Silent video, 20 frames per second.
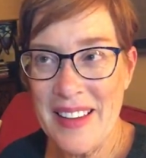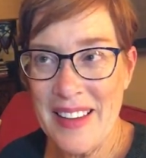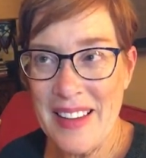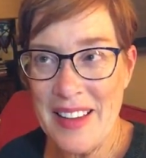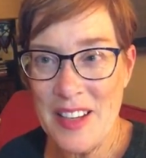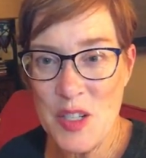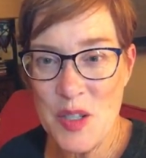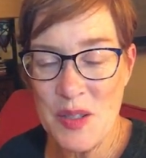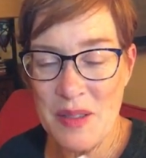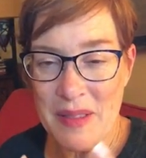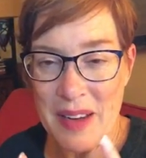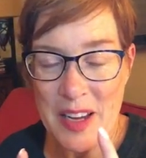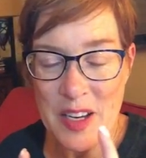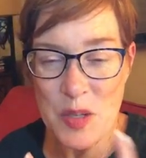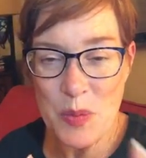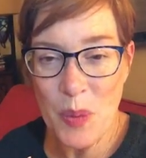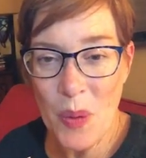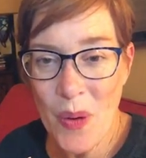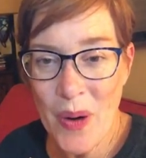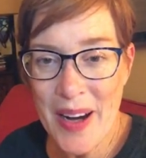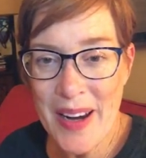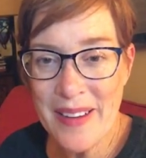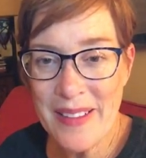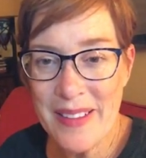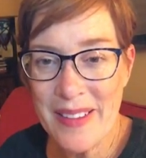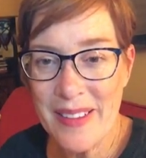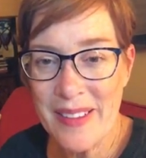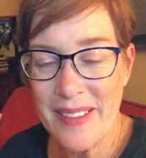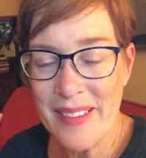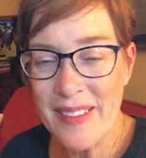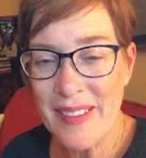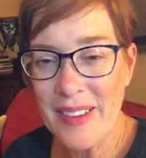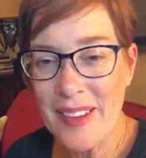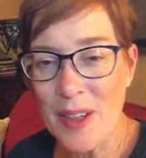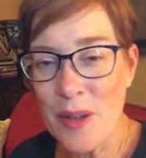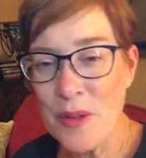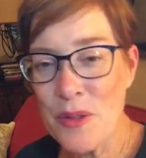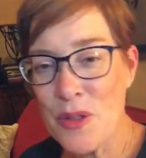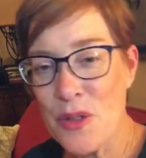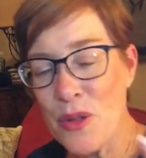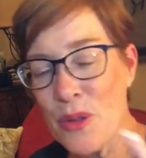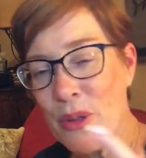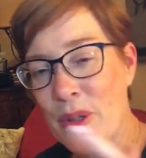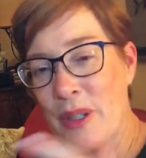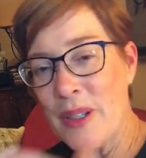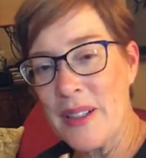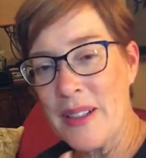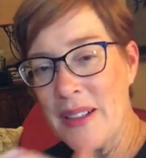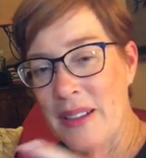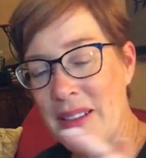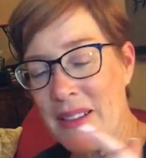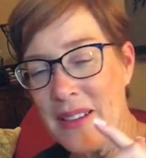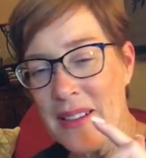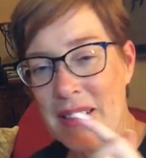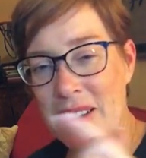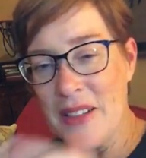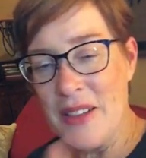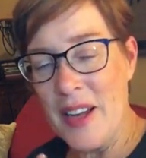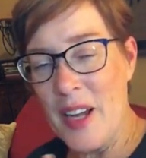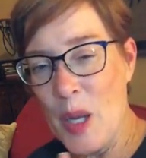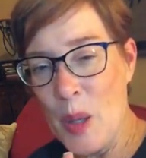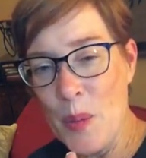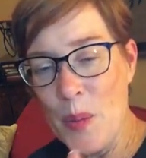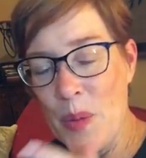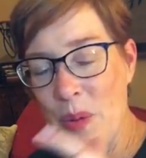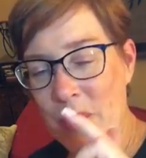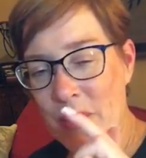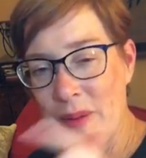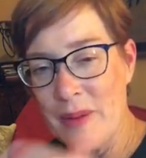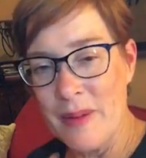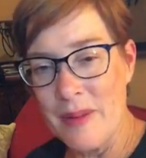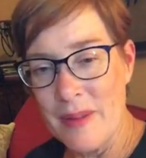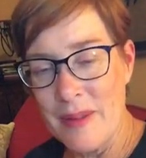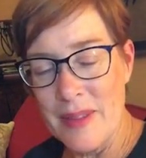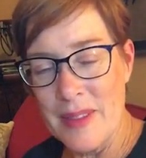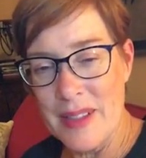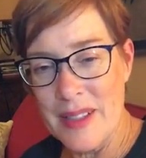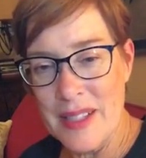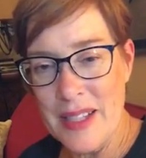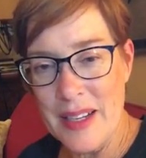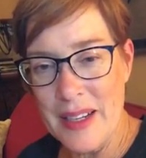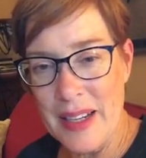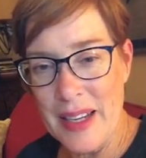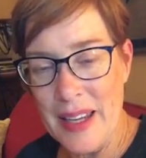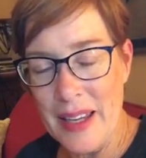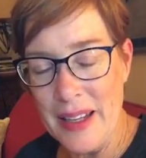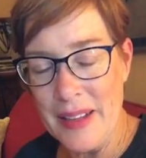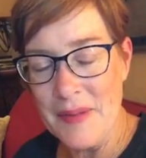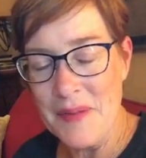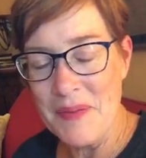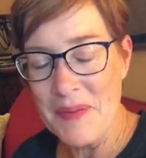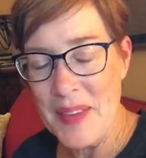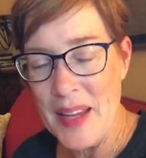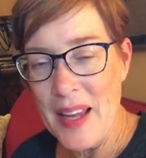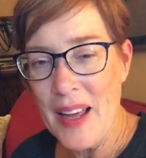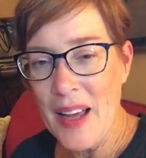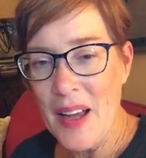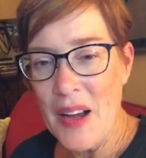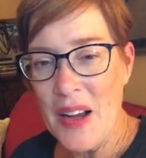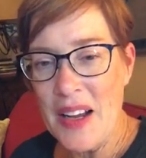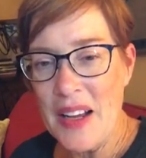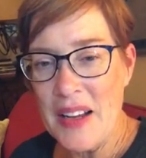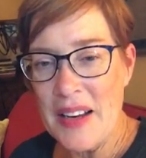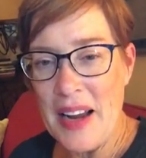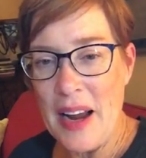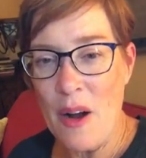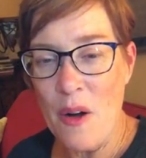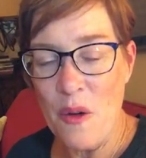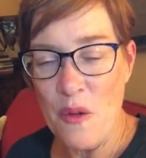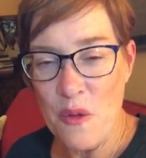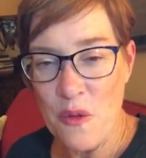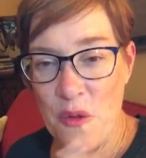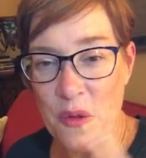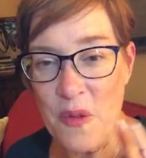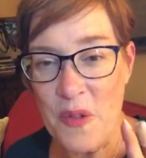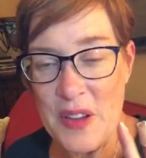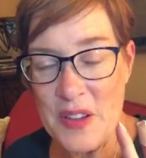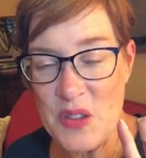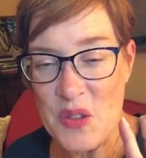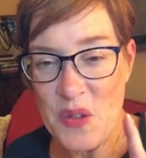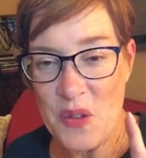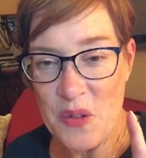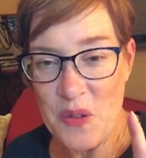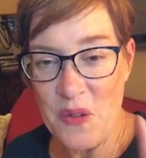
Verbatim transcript: each each point goes toward to help send a kid. Now, it's